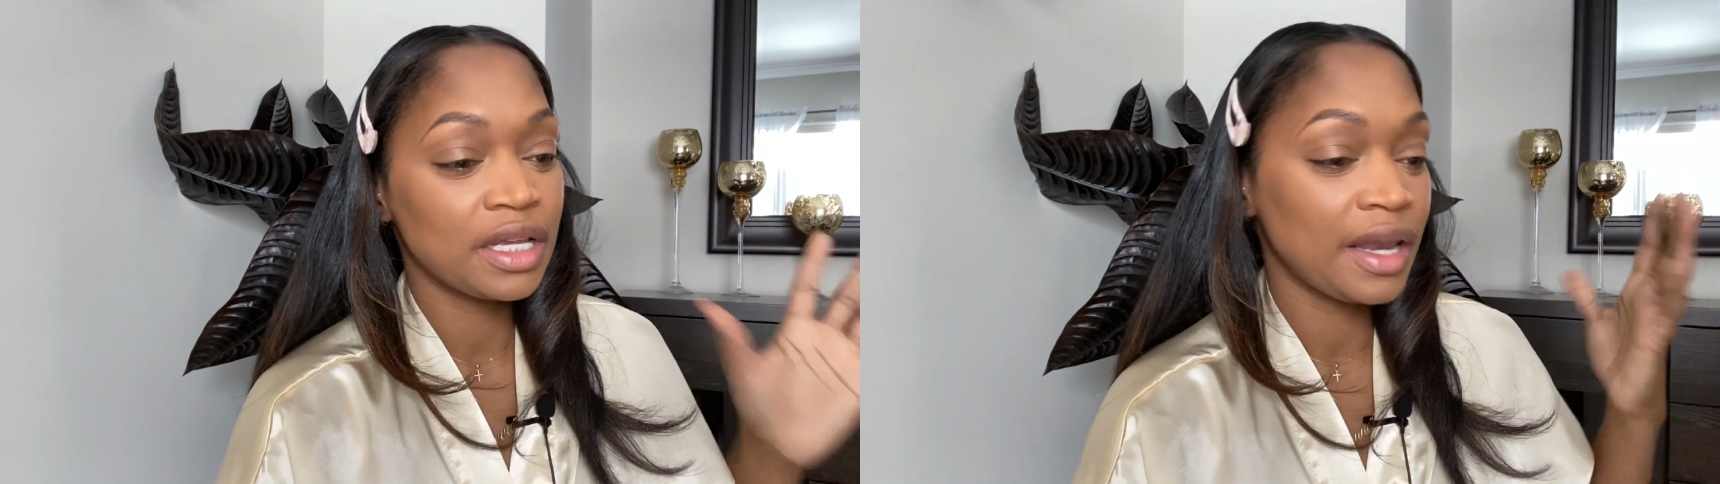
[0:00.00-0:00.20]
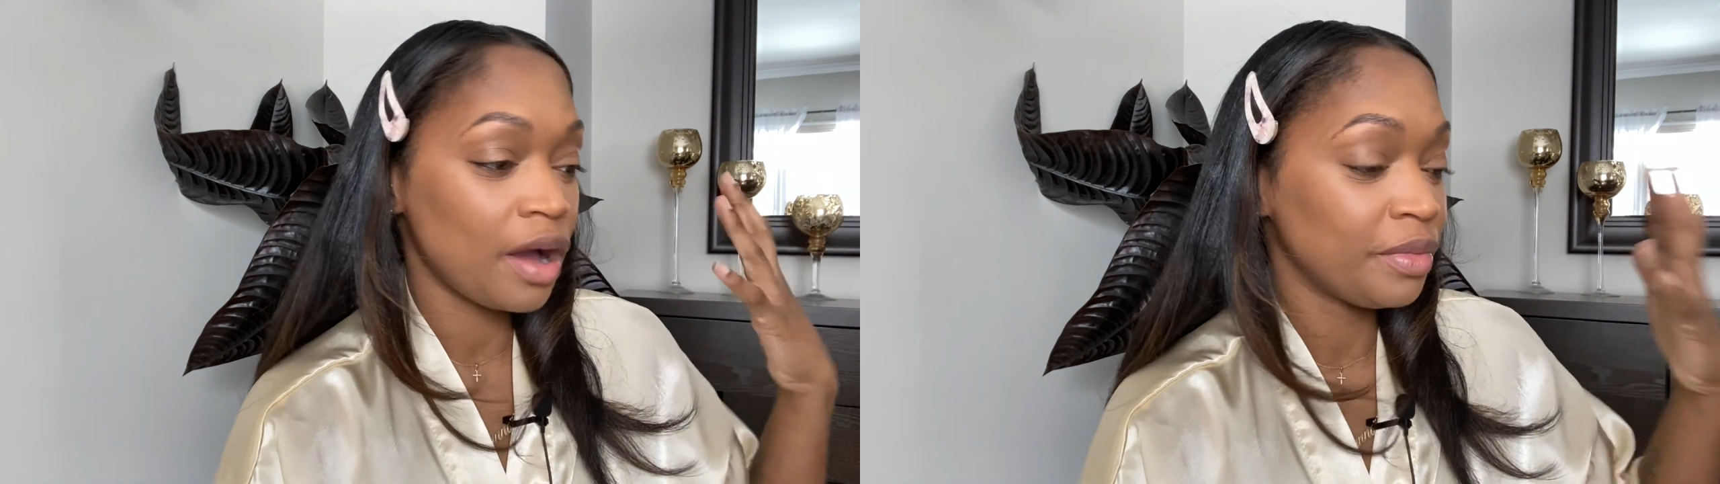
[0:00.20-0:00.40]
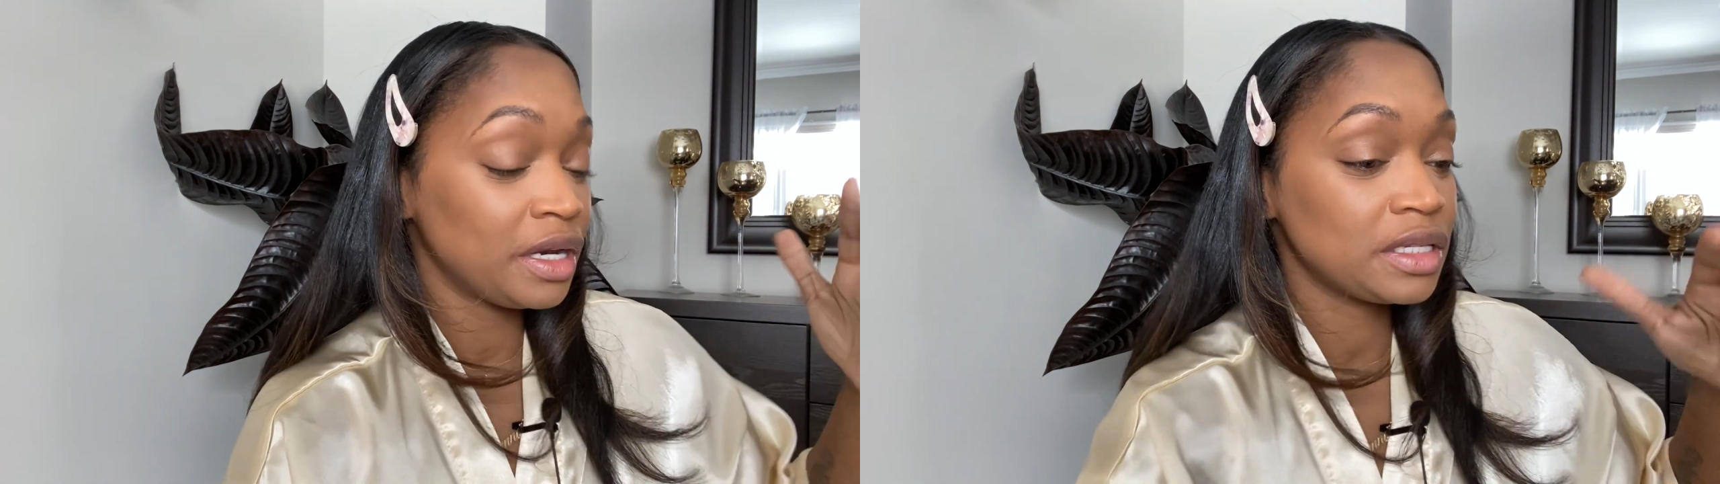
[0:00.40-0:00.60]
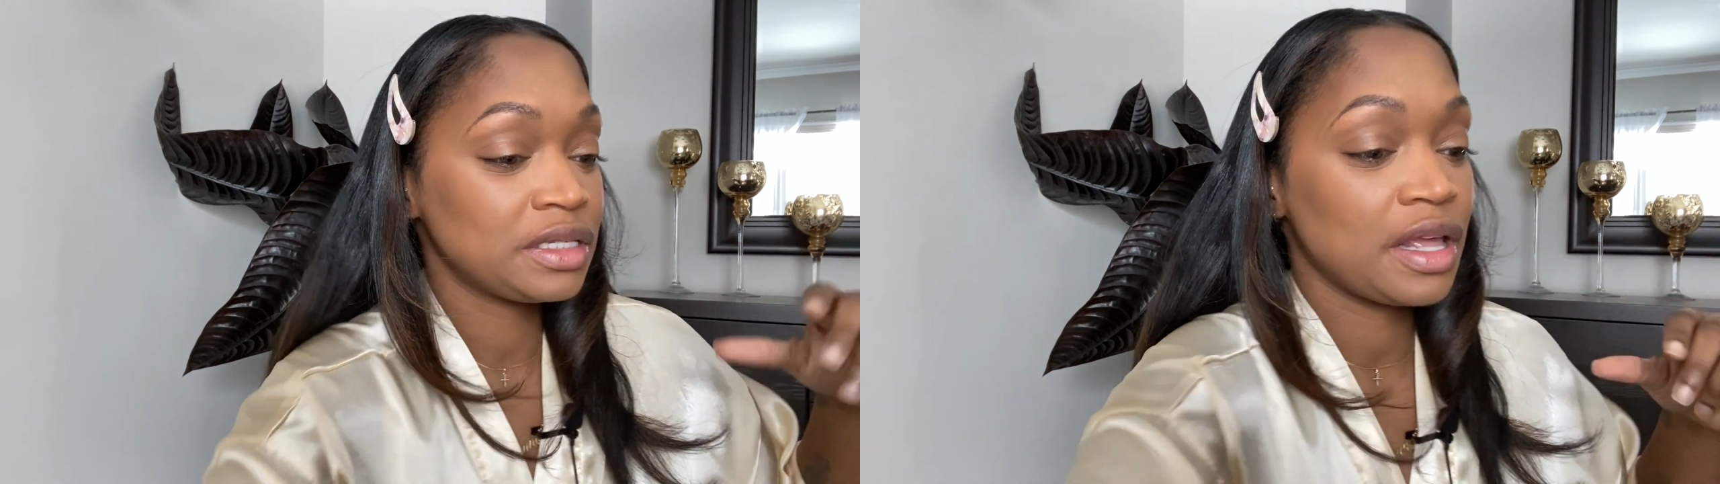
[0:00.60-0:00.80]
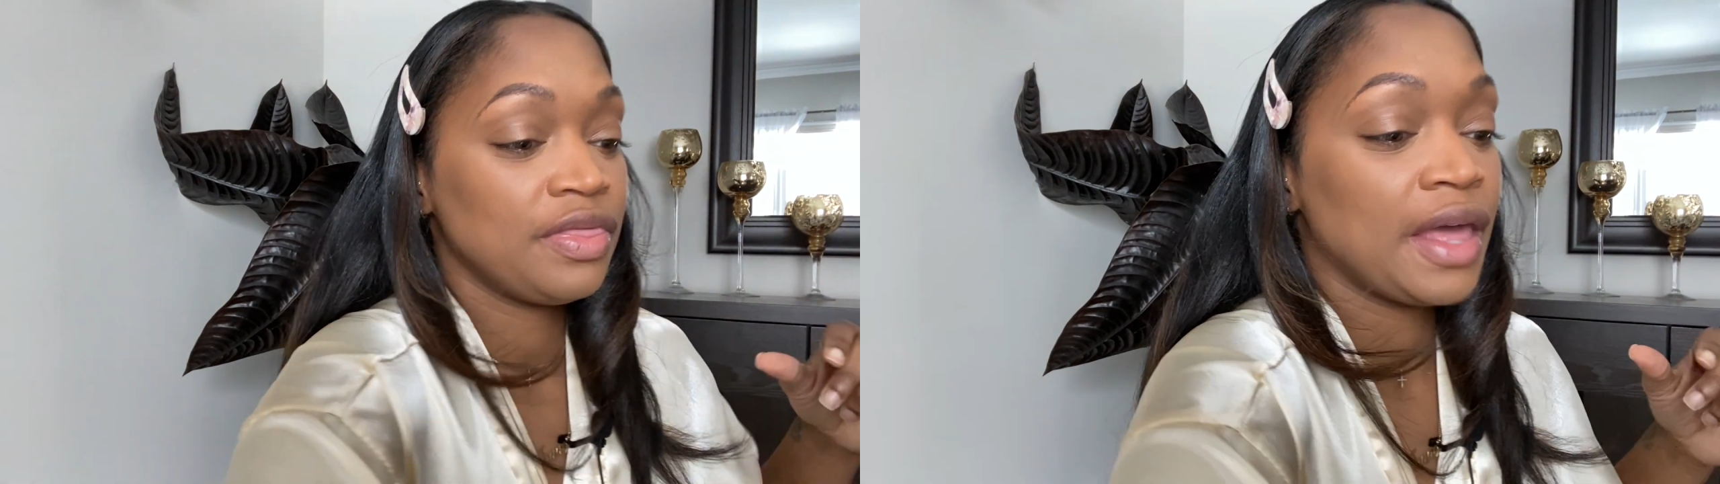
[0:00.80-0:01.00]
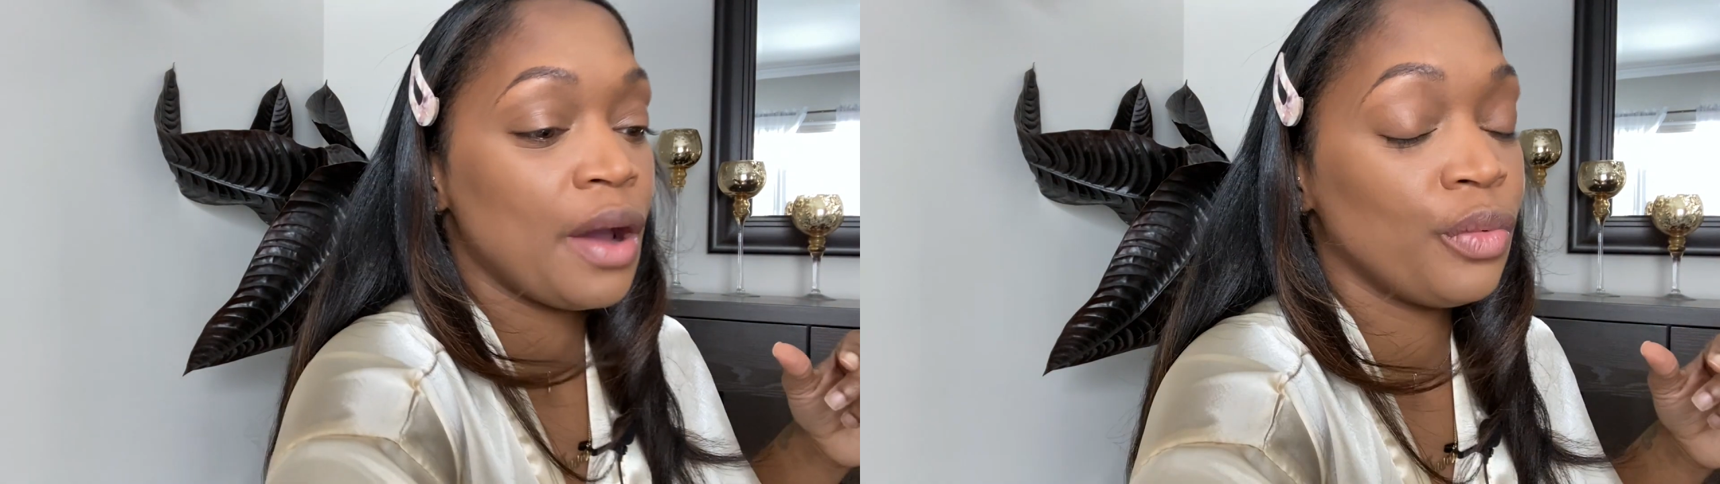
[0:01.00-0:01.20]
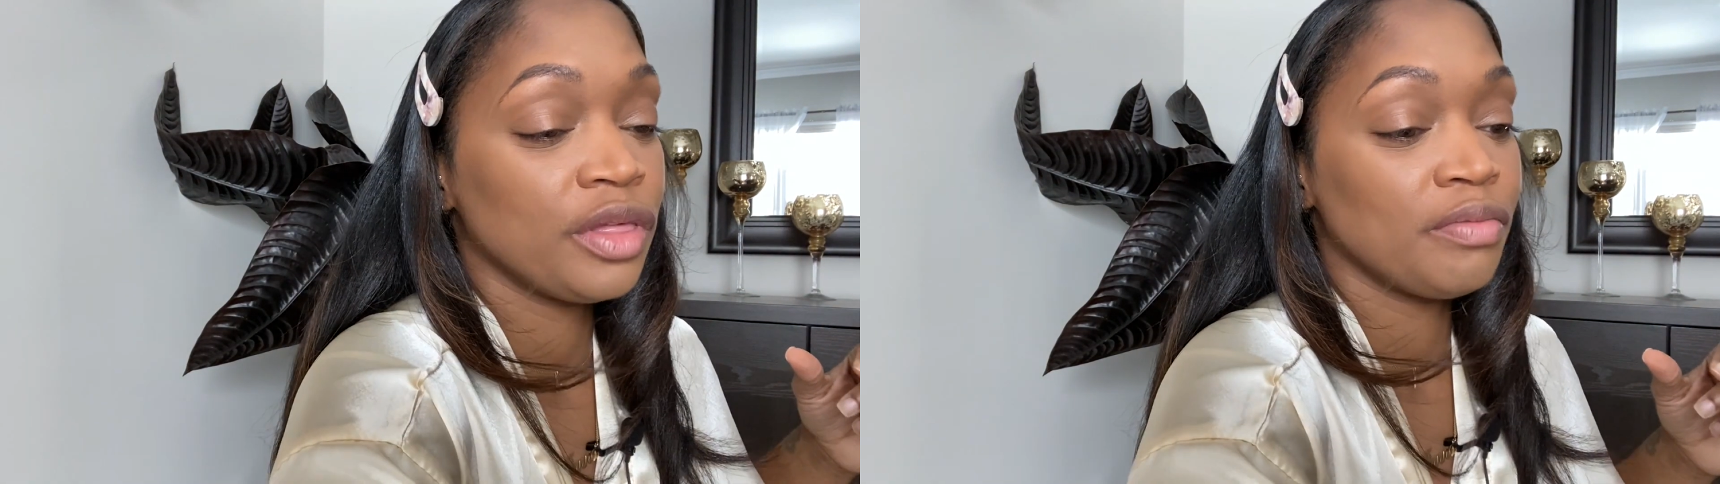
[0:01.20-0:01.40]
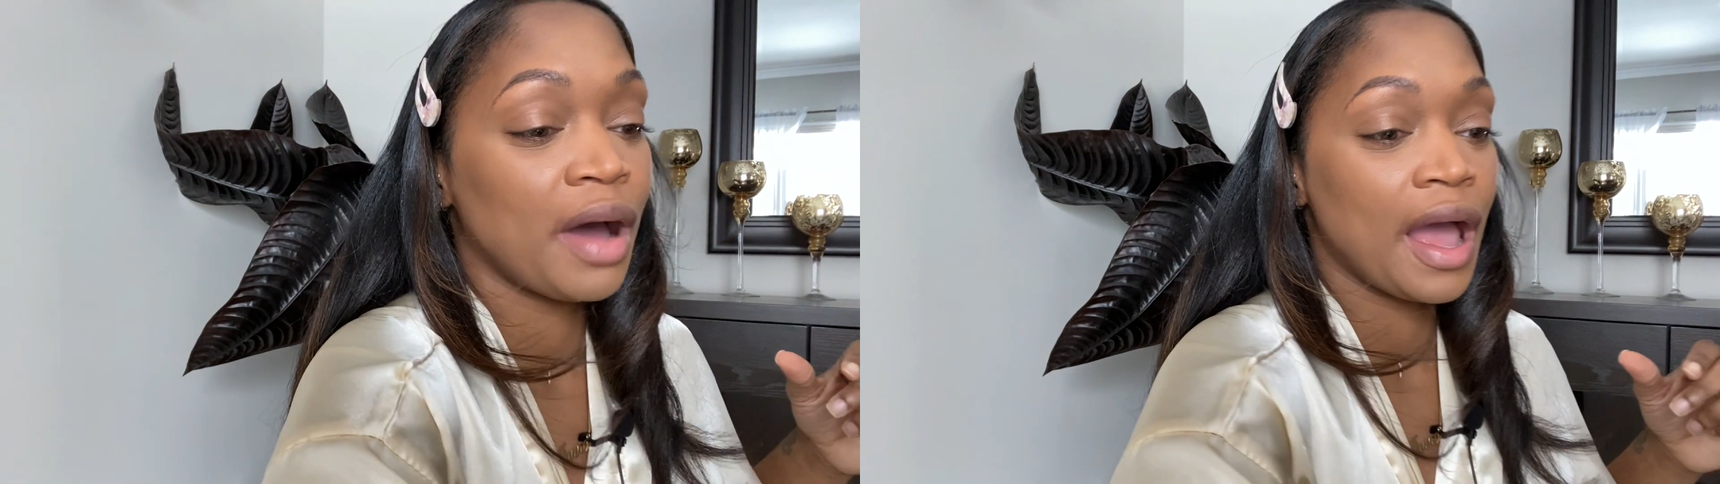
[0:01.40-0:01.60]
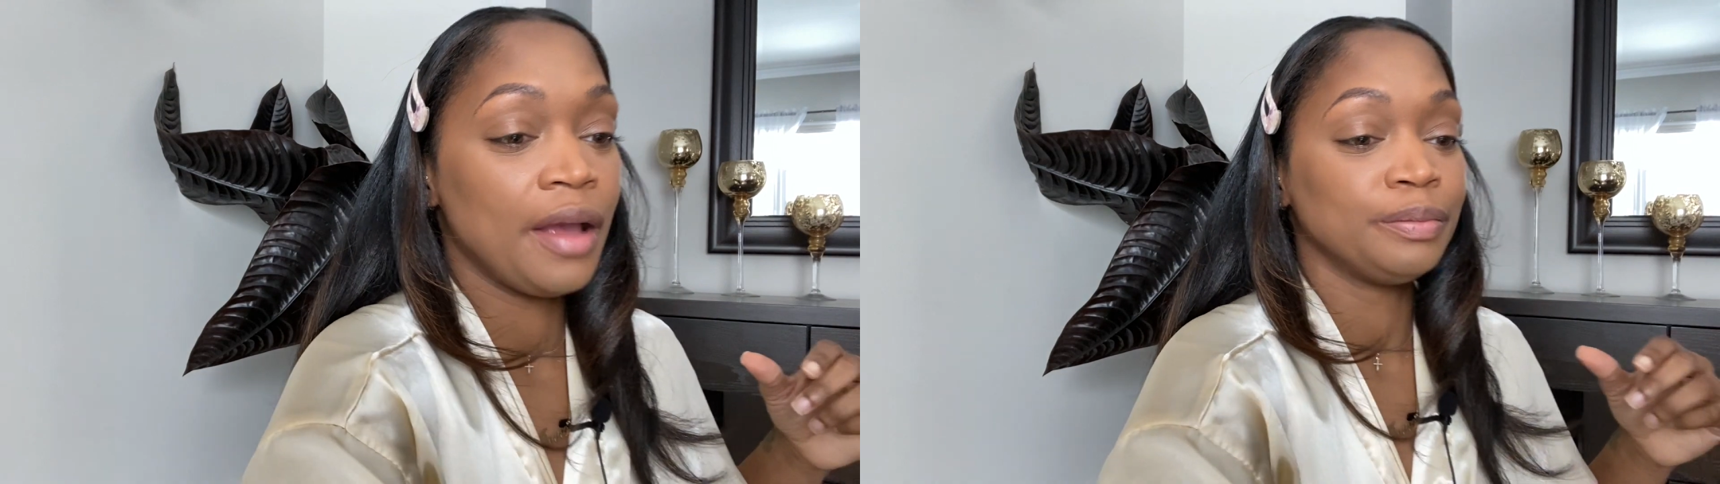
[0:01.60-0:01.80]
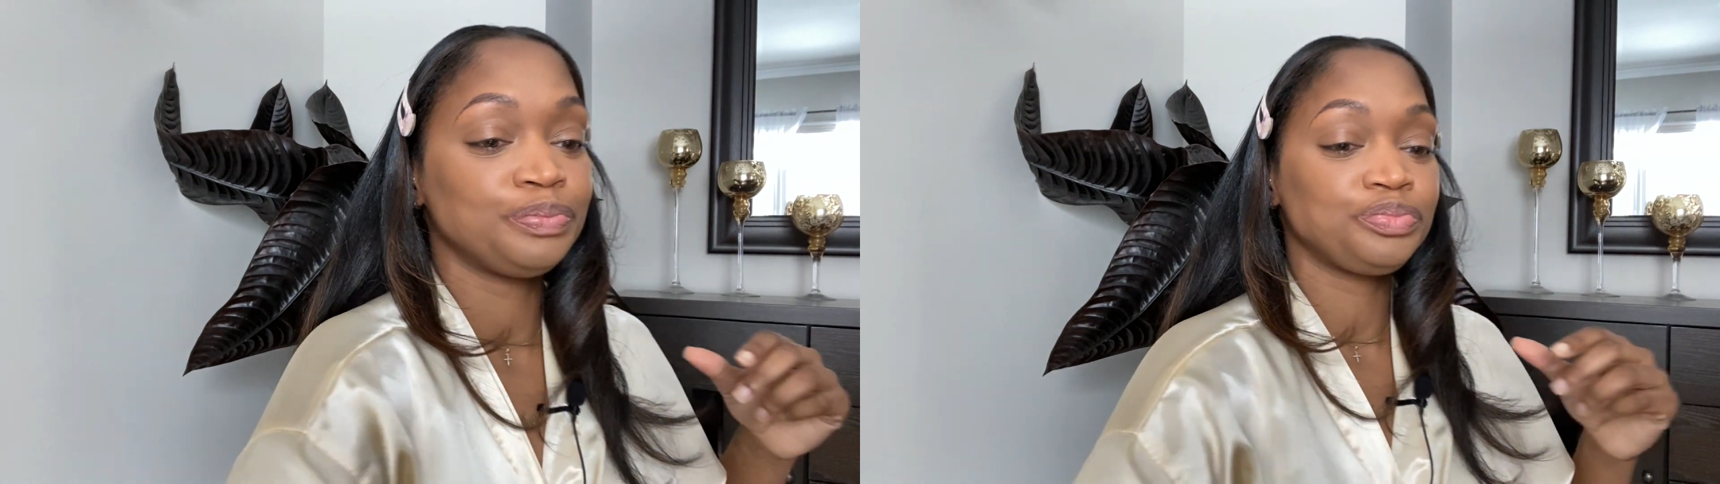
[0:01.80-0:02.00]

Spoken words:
And now I'm going to set that with my